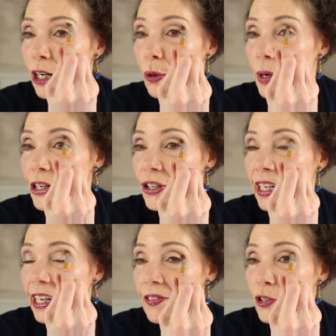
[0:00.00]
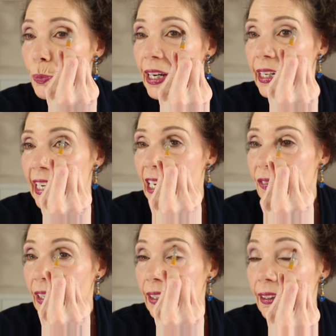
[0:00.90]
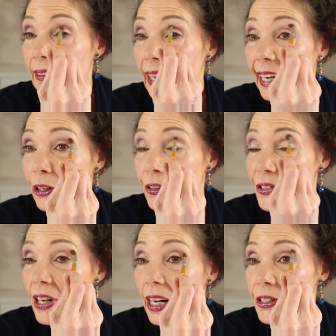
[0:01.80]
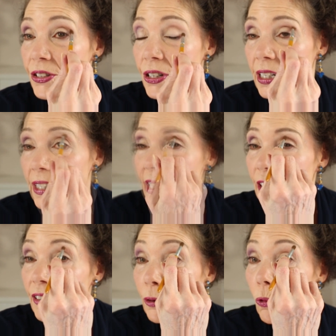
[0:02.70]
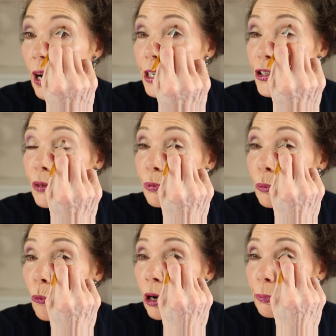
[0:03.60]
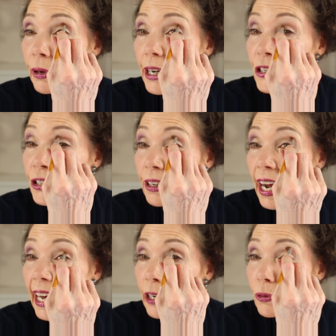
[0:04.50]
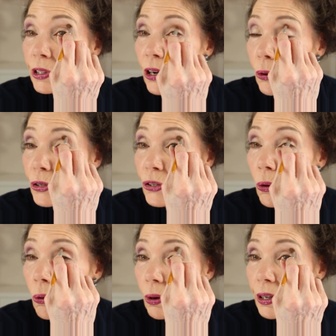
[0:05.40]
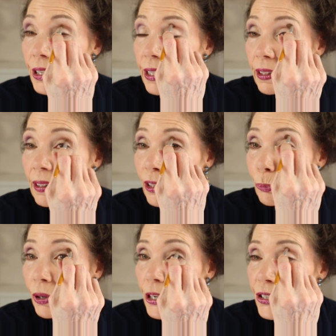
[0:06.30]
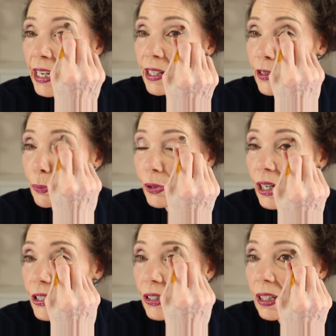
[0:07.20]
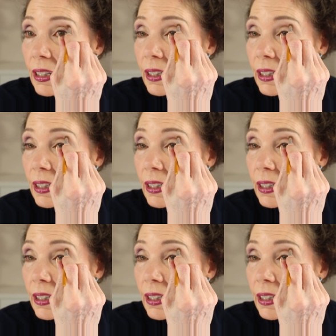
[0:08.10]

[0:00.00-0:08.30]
which gives me an even lighter touch. If I wanted to put more pressure, I would go toward the brush end of the brush.